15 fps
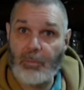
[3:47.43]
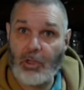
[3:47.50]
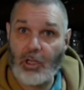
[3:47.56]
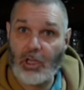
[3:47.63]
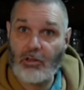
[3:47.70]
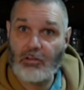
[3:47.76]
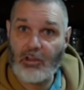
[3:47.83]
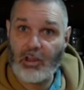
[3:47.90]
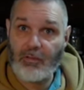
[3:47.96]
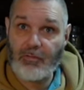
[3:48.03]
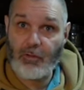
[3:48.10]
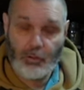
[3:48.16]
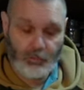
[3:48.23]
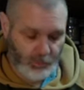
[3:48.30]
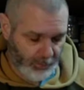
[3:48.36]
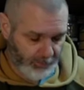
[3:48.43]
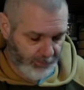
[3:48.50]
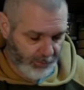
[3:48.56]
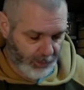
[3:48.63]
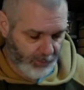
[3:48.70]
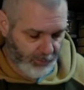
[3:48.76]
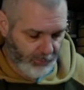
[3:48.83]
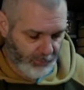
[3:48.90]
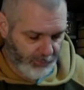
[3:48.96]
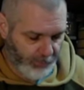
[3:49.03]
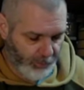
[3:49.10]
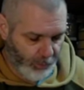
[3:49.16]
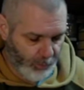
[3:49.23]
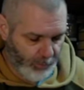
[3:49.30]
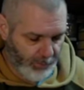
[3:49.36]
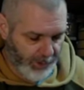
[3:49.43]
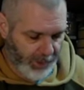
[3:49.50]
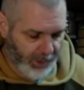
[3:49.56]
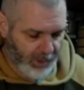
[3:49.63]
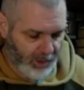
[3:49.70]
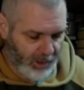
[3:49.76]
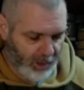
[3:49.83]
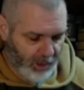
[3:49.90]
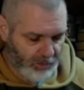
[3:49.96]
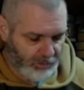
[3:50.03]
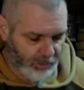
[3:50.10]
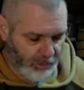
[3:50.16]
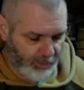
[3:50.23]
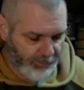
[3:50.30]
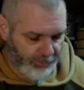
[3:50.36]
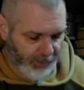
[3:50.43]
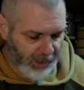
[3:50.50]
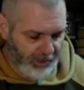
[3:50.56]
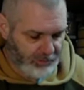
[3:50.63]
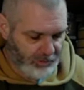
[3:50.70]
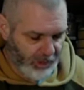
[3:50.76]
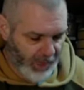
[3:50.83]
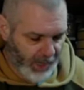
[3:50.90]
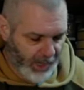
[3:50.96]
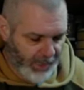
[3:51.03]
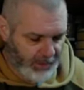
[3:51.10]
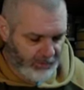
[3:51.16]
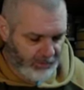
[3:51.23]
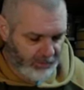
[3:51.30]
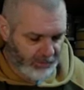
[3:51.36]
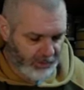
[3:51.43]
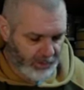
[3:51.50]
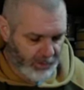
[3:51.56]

you can take a photo off your phone with it. It's got a flashlight